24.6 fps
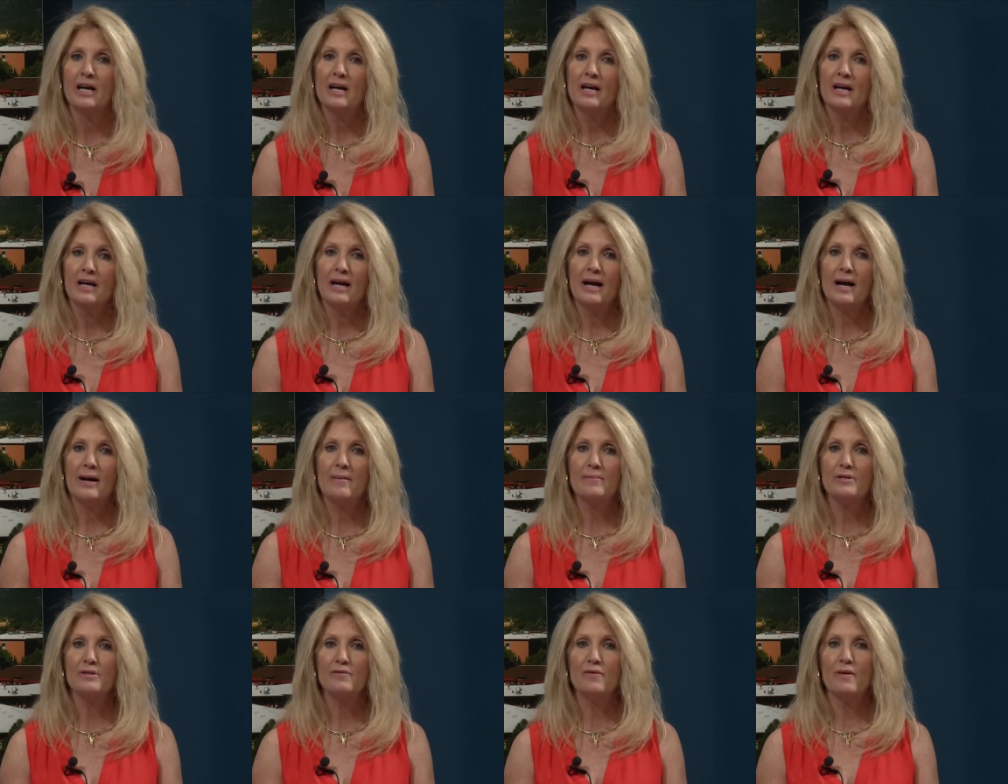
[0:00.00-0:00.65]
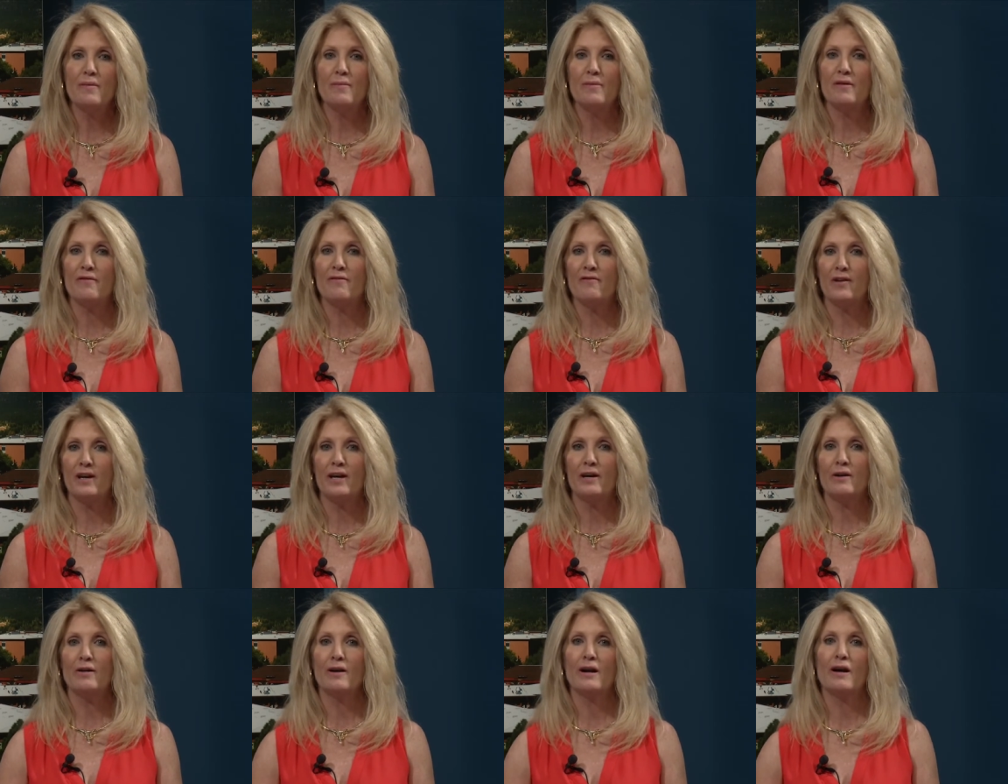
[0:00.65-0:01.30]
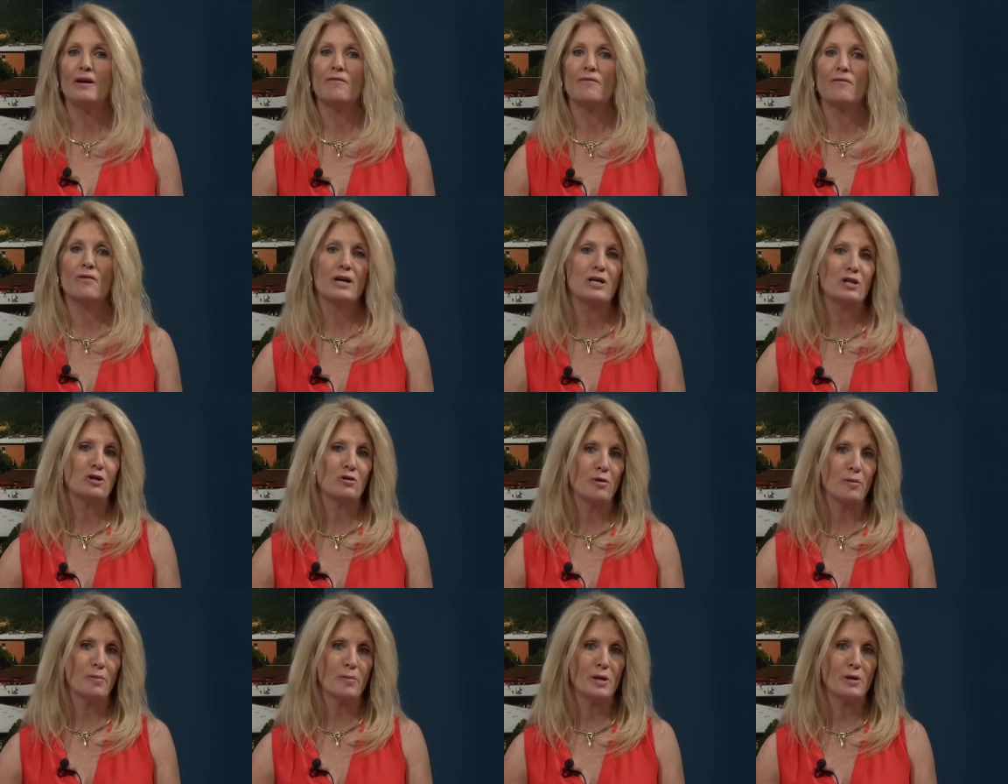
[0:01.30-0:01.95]
comes from the fear of
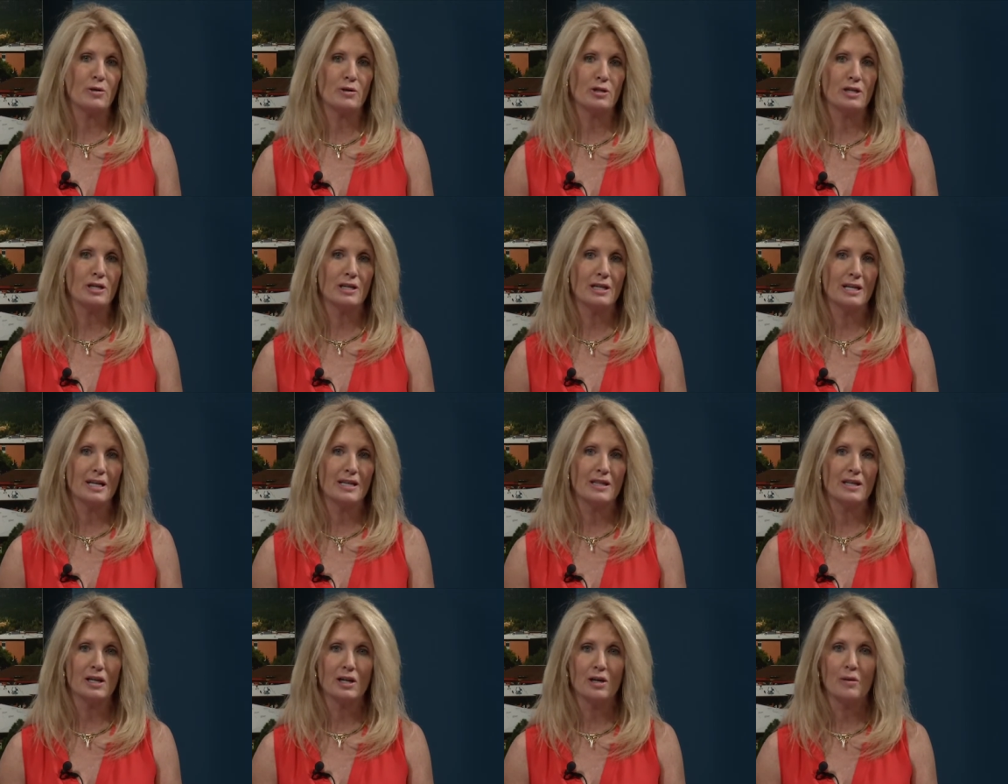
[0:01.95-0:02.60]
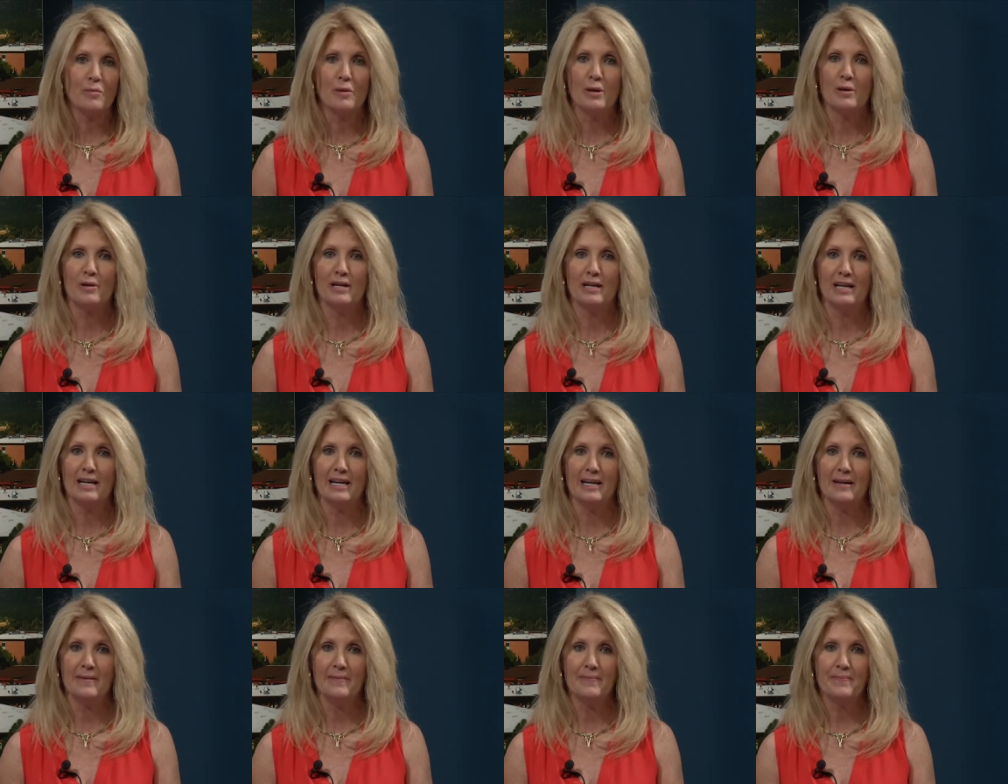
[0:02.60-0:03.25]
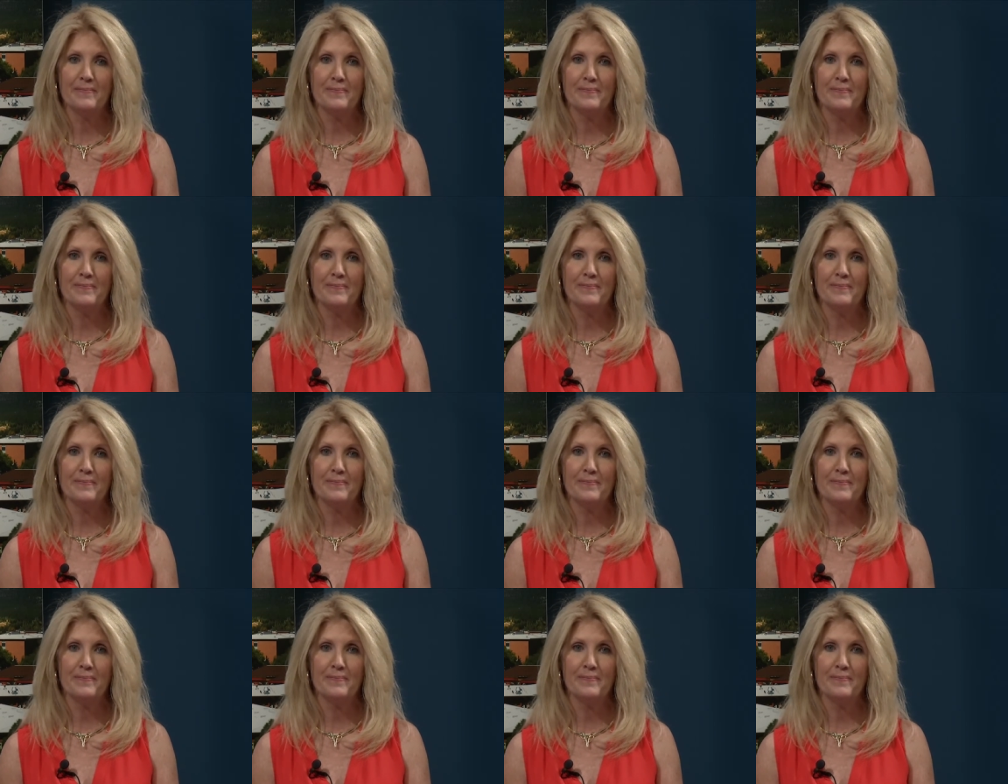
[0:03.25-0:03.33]
retribution in the community.